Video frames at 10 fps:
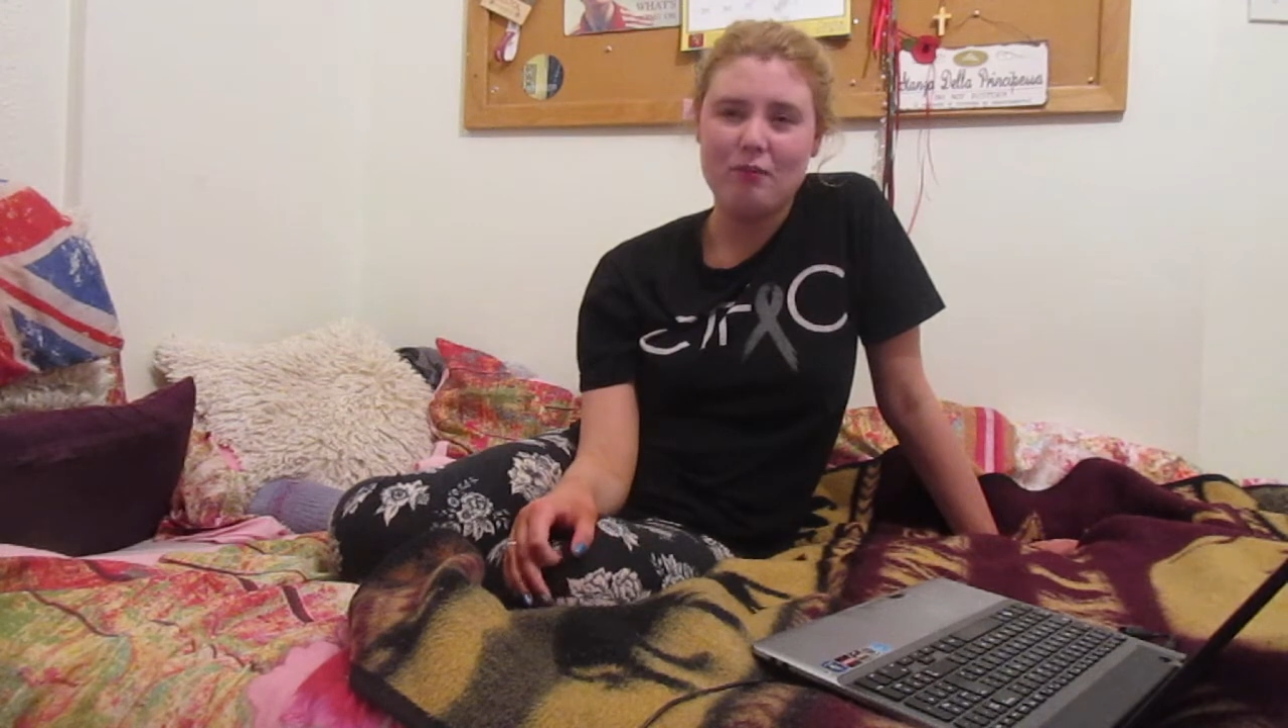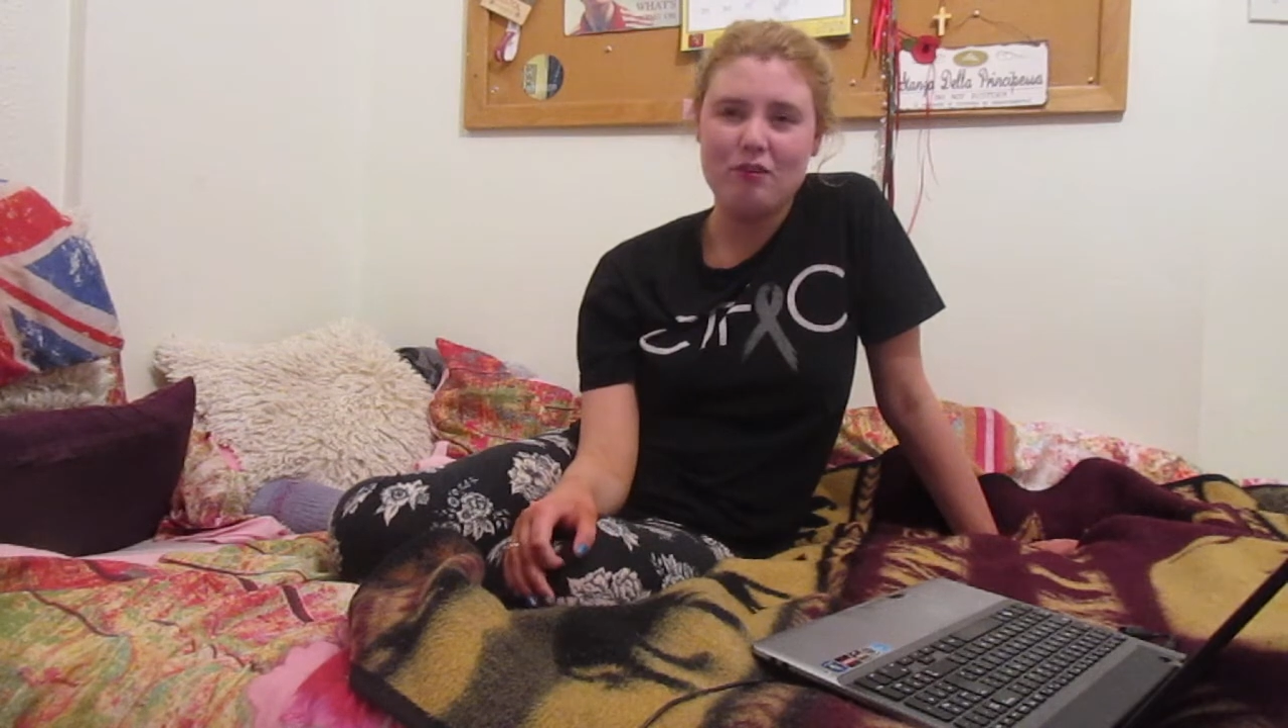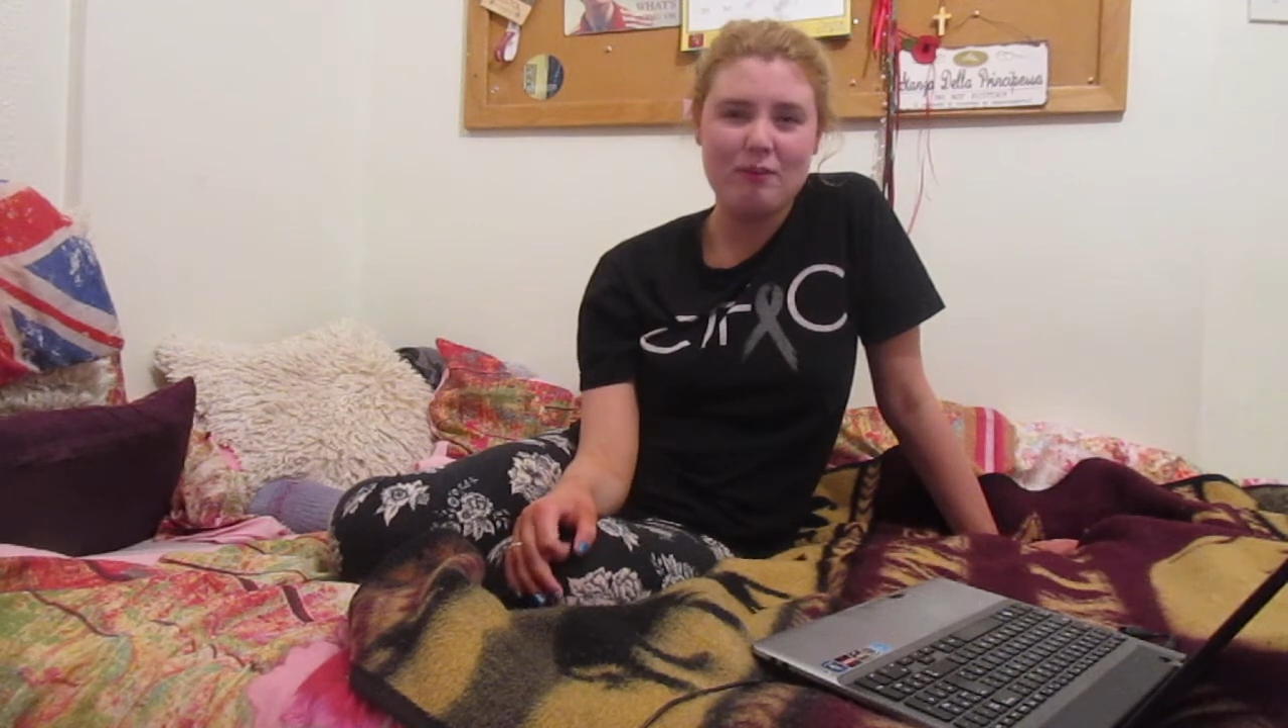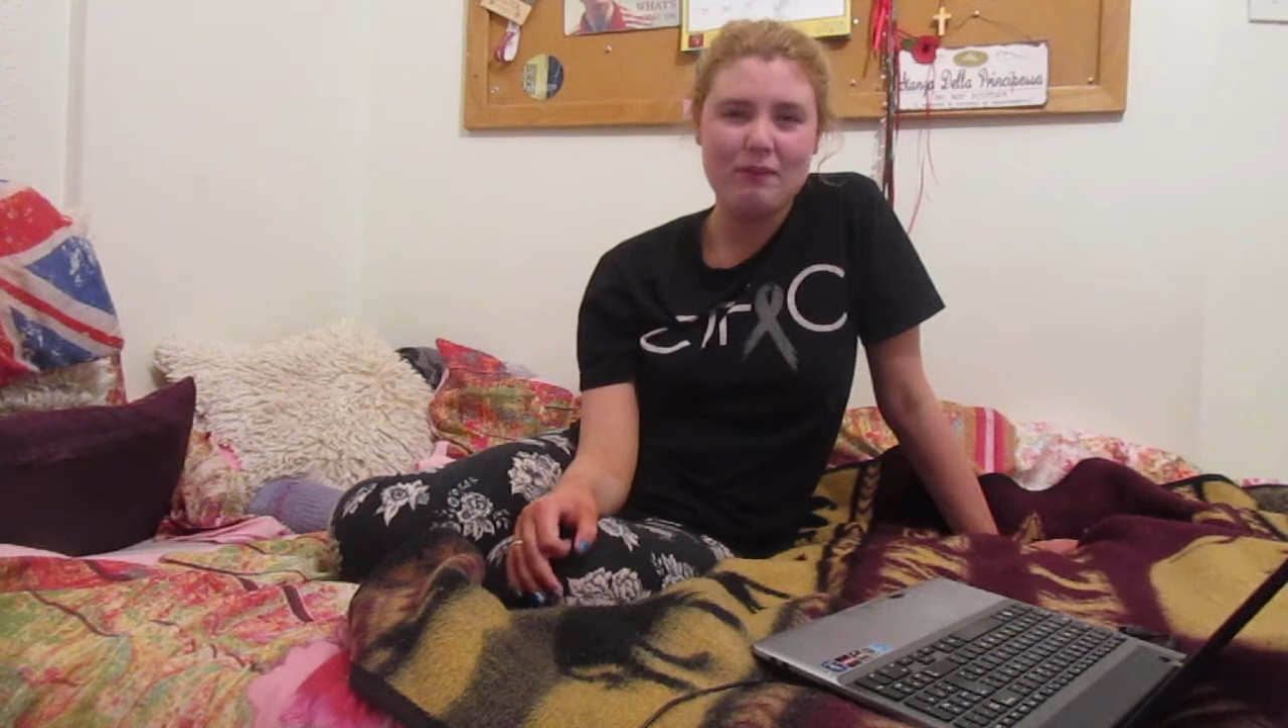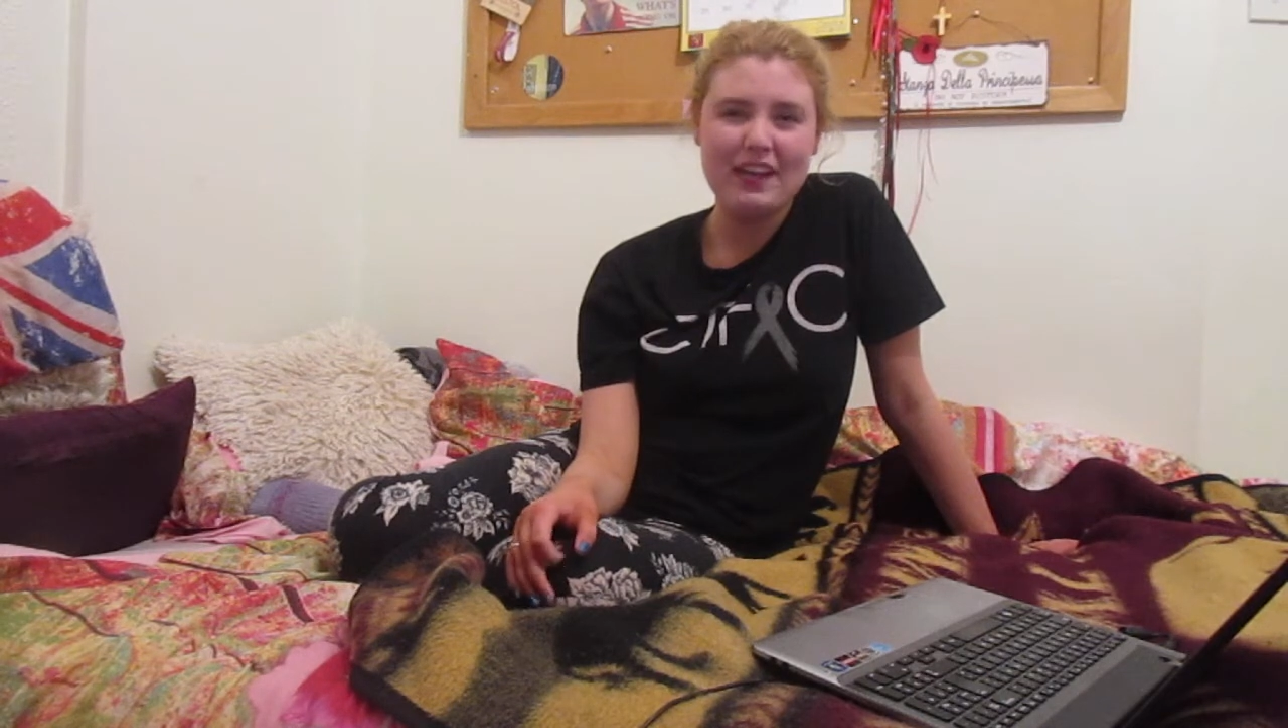
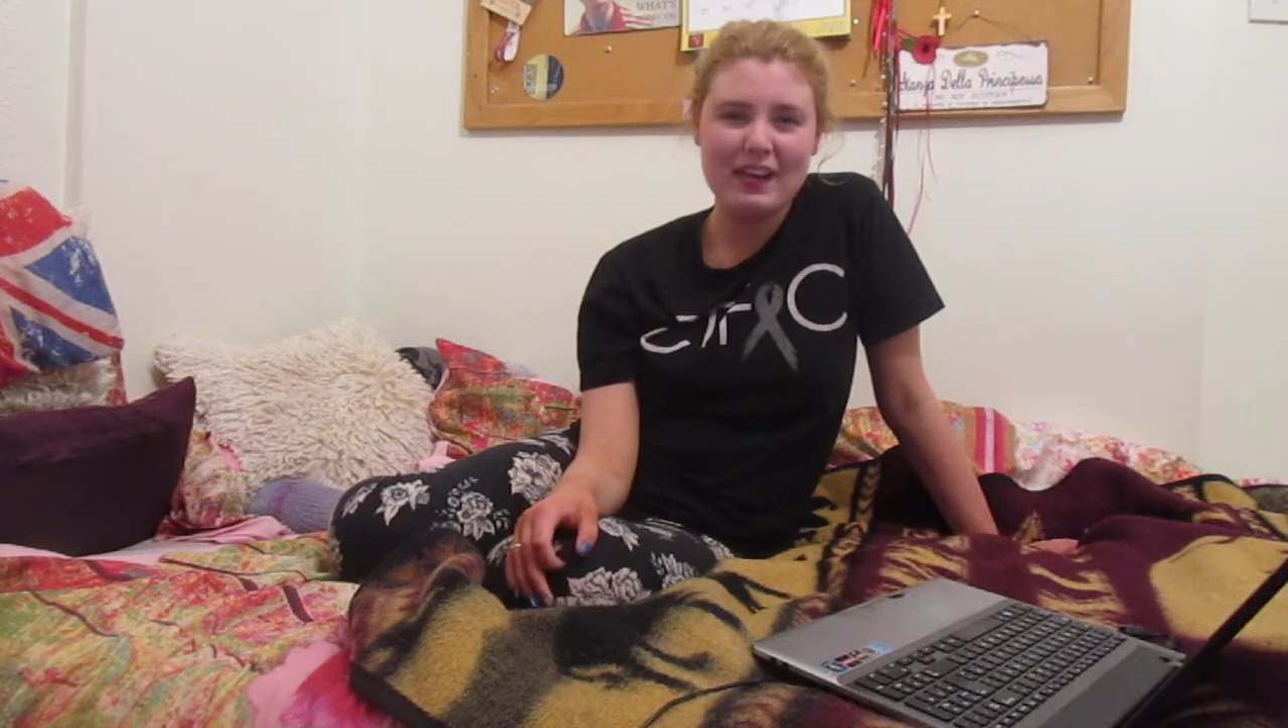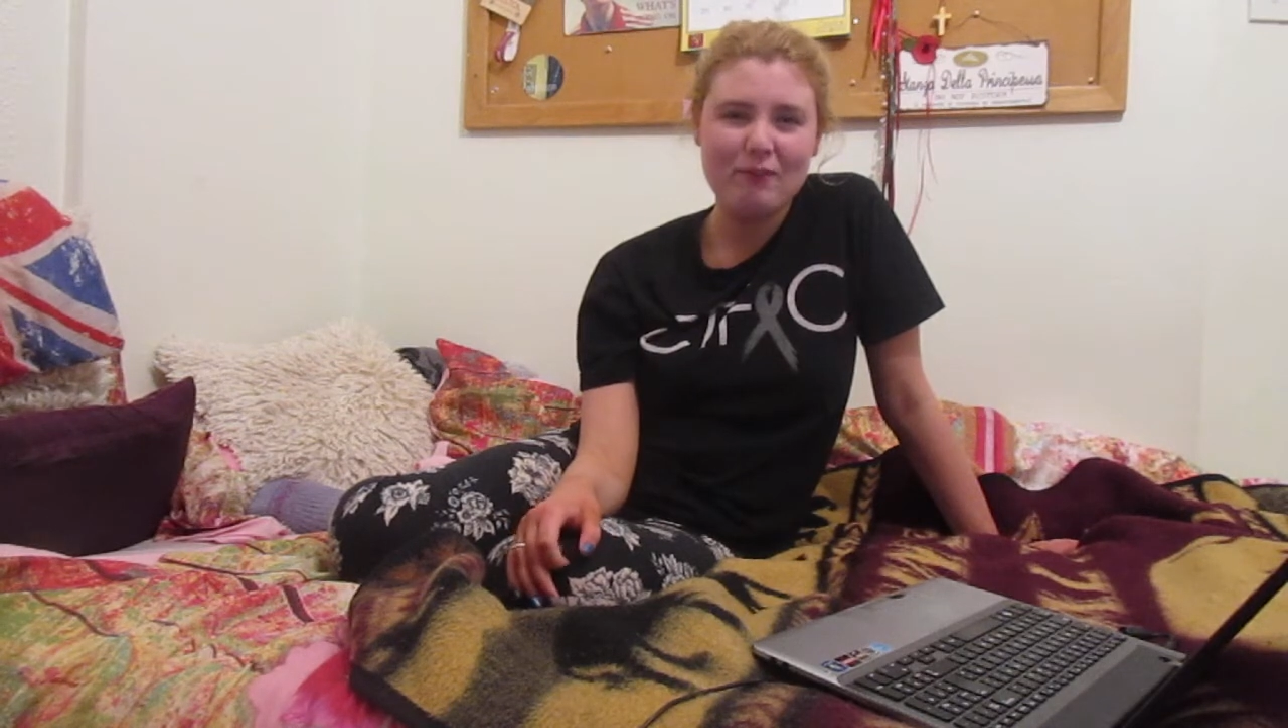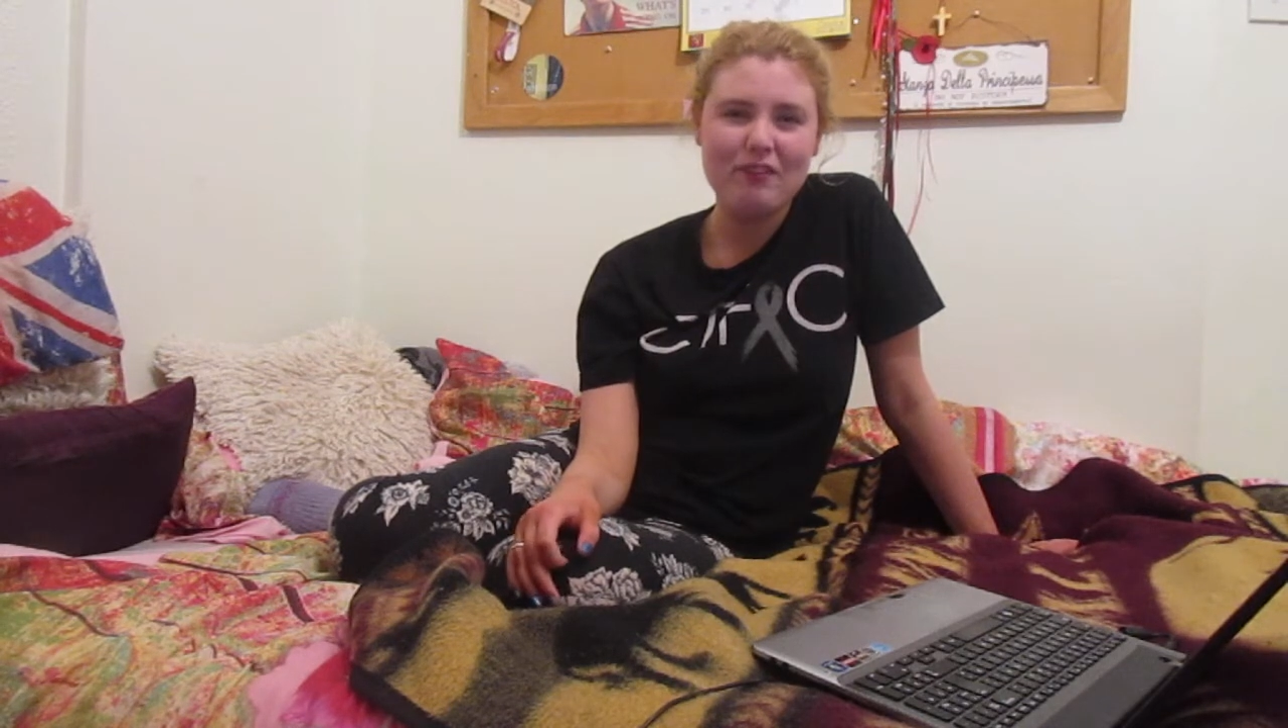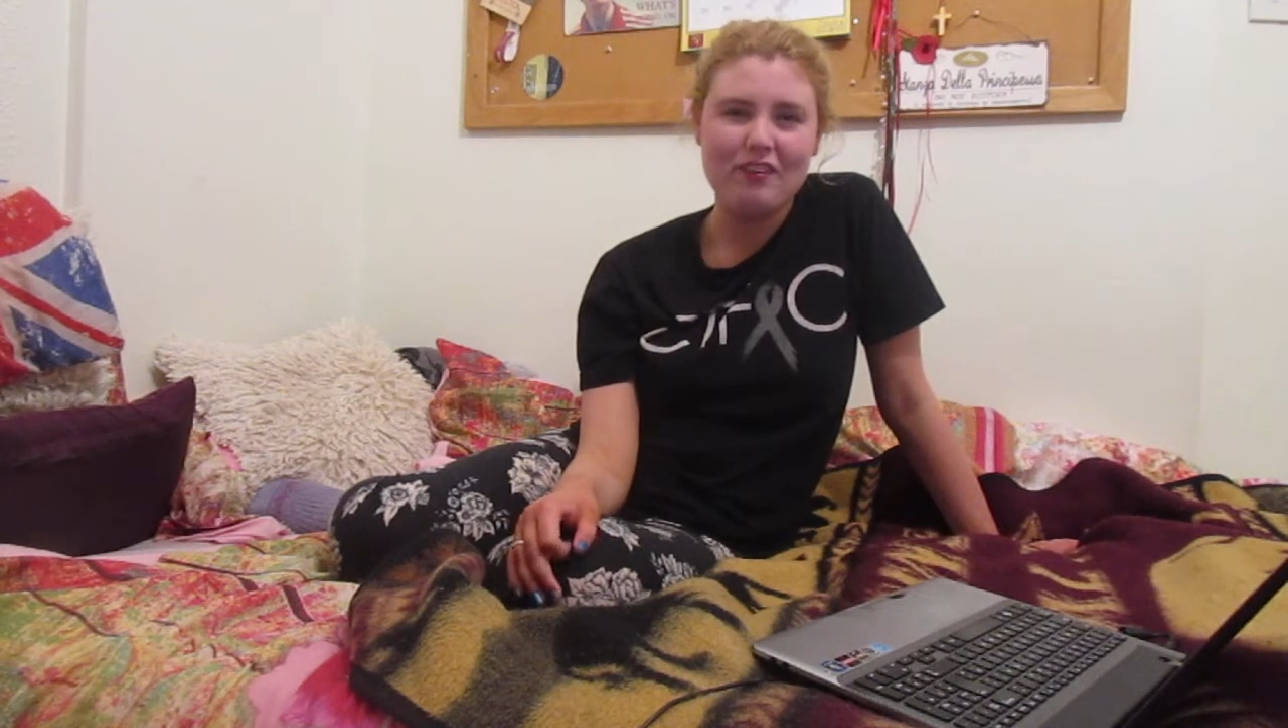stripper names,